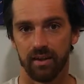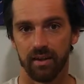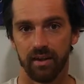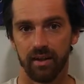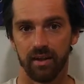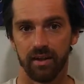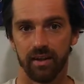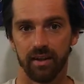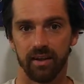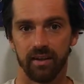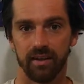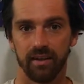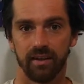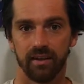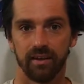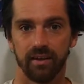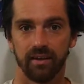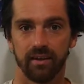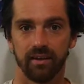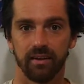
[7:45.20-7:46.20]
And
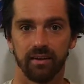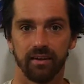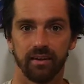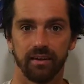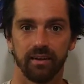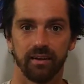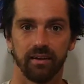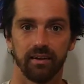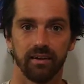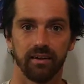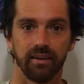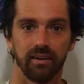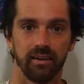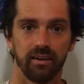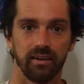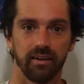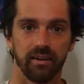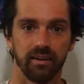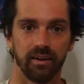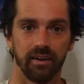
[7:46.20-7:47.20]

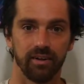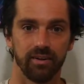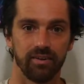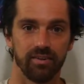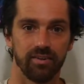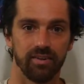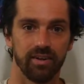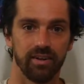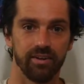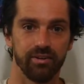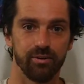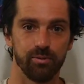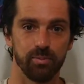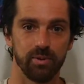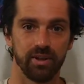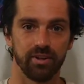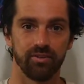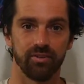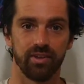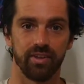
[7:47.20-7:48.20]
it, it
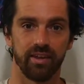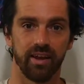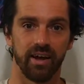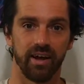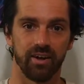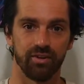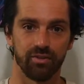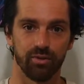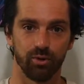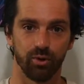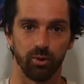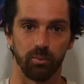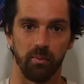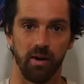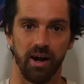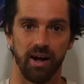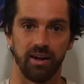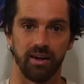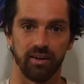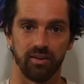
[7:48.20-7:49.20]
speaks to the high school
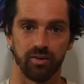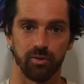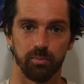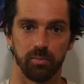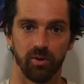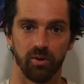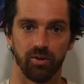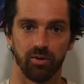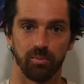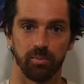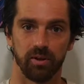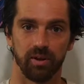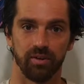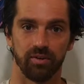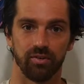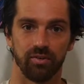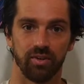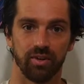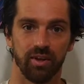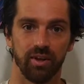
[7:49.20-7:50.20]
mind, I suppose,
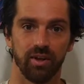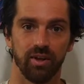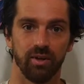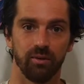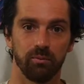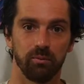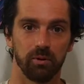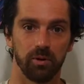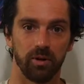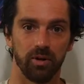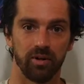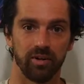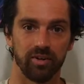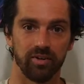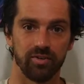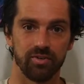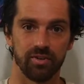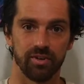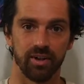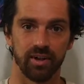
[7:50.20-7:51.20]
because we're
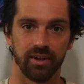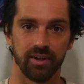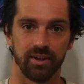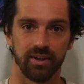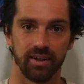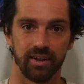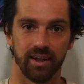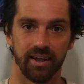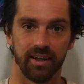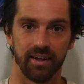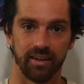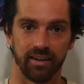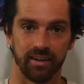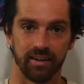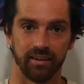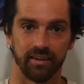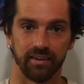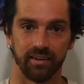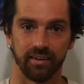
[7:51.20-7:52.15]
always trying to get